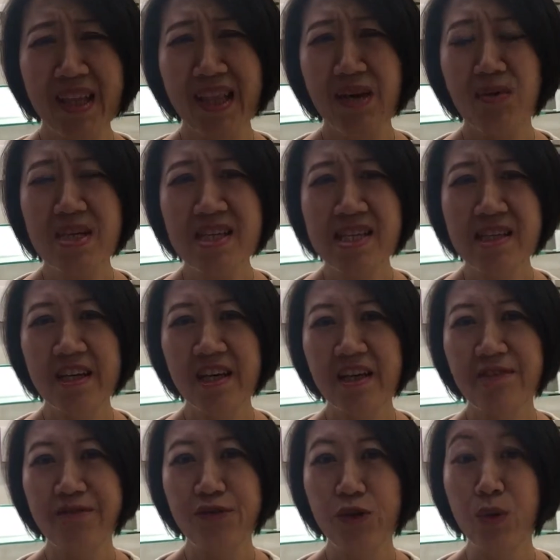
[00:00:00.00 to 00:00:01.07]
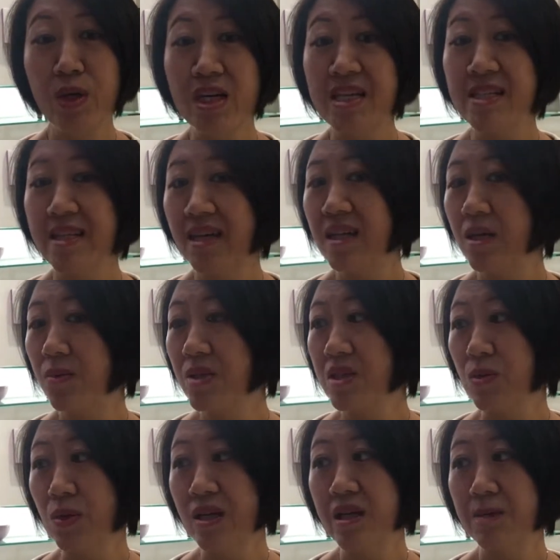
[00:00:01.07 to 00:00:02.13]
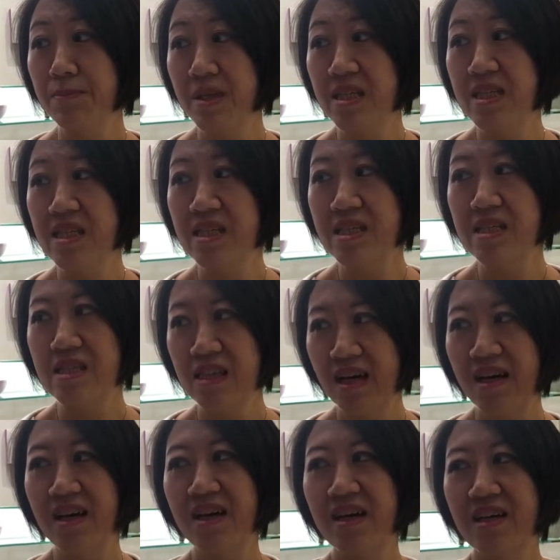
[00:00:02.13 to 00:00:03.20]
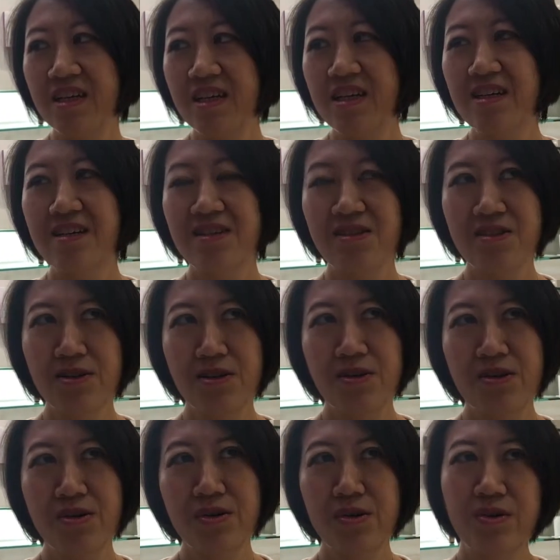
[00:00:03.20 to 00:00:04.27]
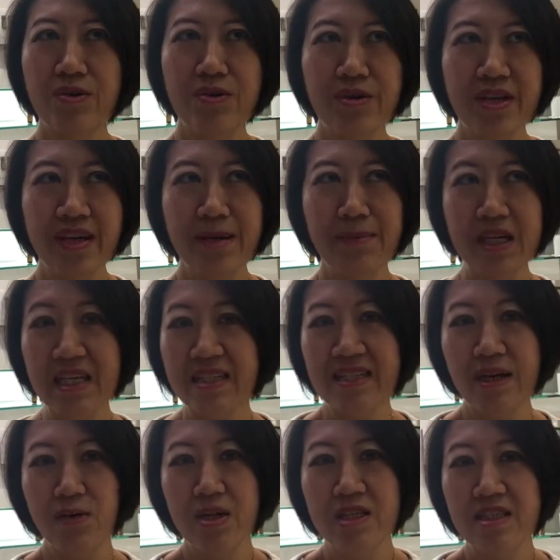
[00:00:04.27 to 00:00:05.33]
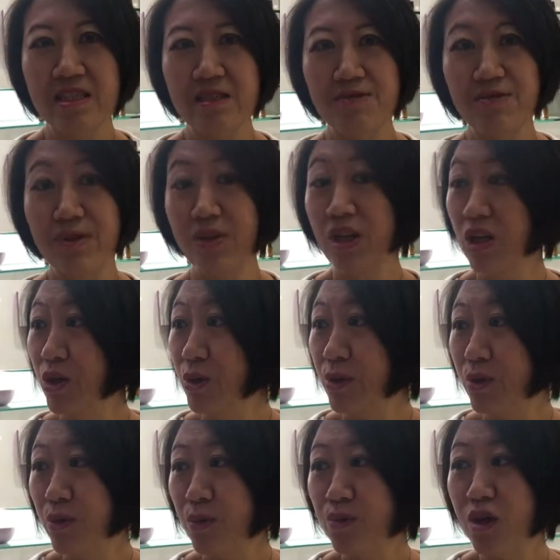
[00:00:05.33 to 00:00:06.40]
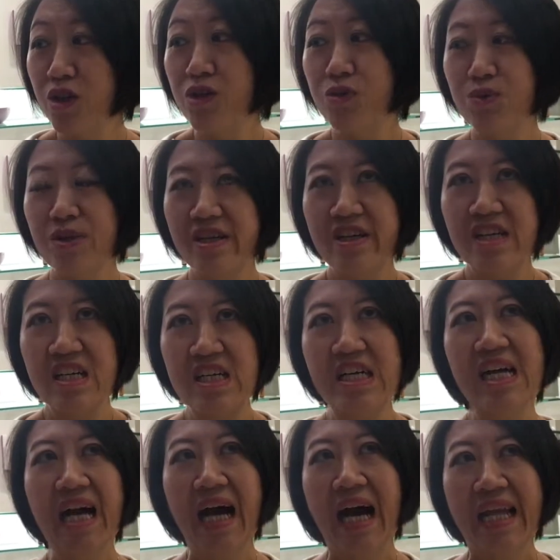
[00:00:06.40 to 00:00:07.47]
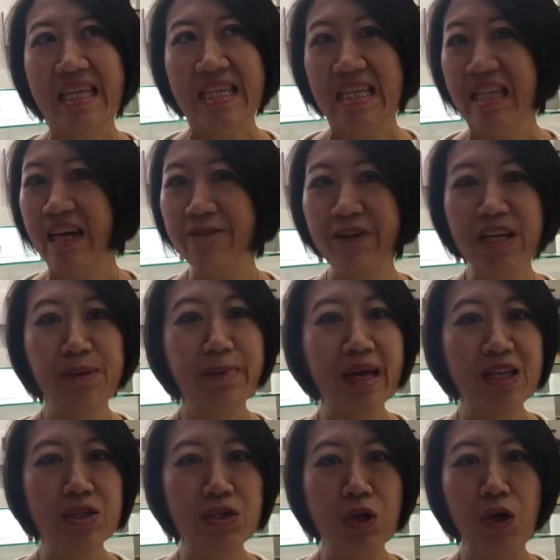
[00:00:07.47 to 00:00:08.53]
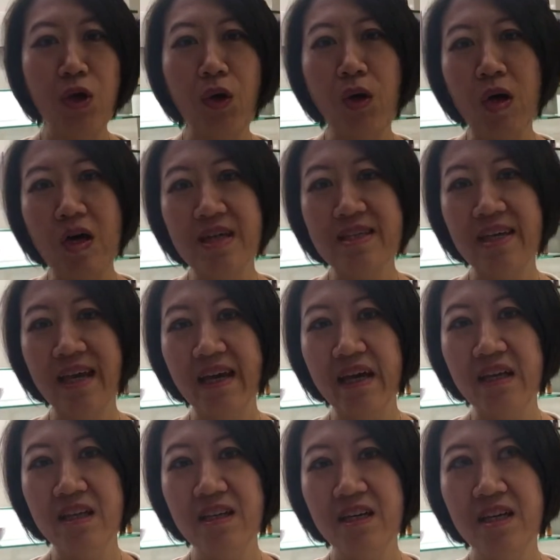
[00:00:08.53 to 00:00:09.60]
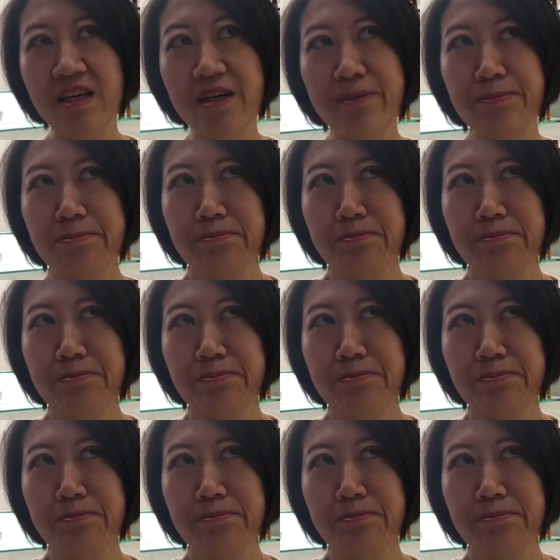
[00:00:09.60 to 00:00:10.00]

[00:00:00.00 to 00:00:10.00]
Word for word: That was in the few years that I was doing the business. Wow. Yeah. Okay. So yeah, because I was very new, not sure. Yeah. Didn't have any mentors and. Uh,